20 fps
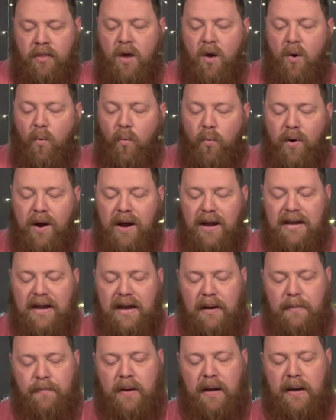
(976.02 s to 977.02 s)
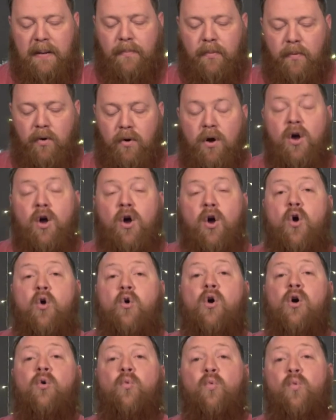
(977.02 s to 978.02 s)
We need people
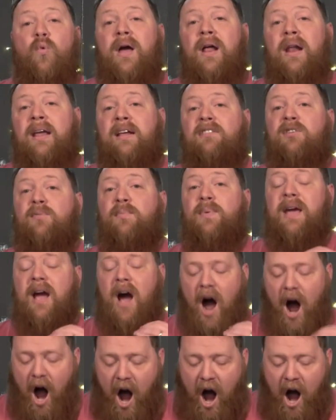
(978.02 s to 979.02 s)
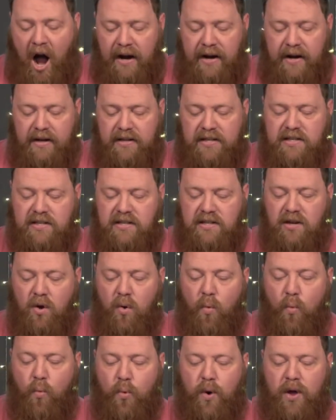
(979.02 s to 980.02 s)
who are willing to be honest
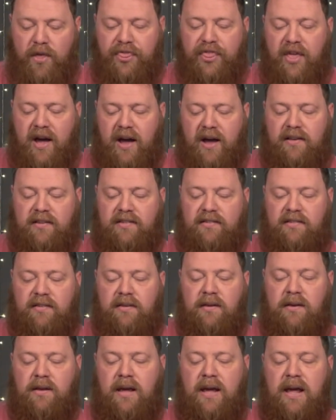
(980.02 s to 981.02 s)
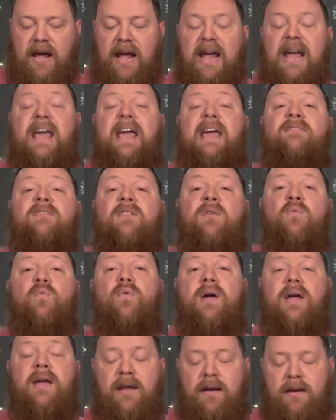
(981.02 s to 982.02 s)
with us, even
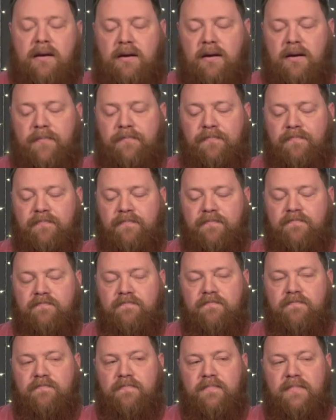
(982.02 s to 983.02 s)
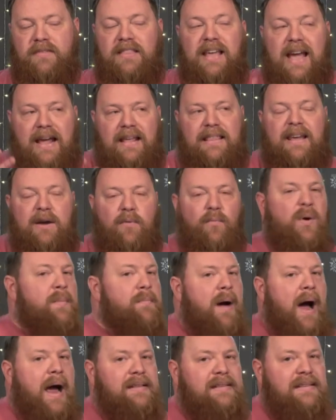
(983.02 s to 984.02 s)
when they think we
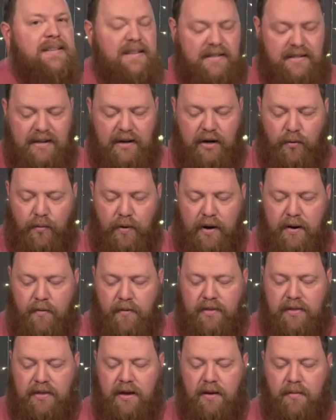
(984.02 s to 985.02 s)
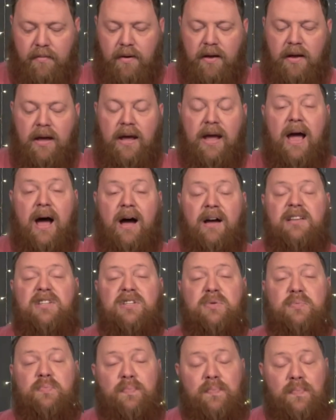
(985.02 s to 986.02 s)
might disagree with them,
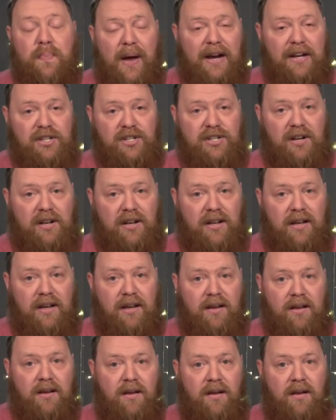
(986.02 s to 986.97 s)
especially